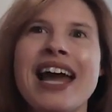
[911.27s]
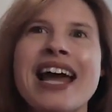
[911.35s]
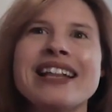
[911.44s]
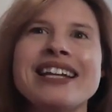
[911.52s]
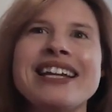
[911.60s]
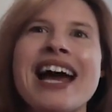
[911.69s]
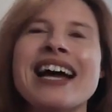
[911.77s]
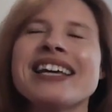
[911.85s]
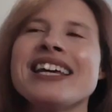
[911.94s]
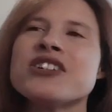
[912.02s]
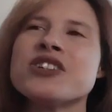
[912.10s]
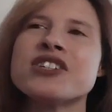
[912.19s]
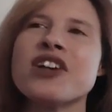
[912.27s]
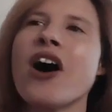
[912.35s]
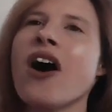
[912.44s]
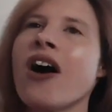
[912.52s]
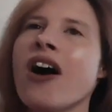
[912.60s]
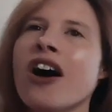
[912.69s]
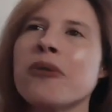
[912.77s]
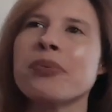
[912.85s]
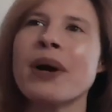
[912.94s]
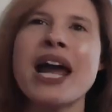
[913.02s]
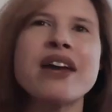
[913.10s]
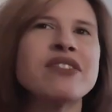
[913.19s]
And then, yeah, Gija's all
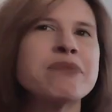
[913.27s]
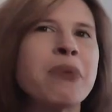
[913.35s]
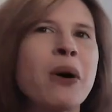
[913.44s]
brave and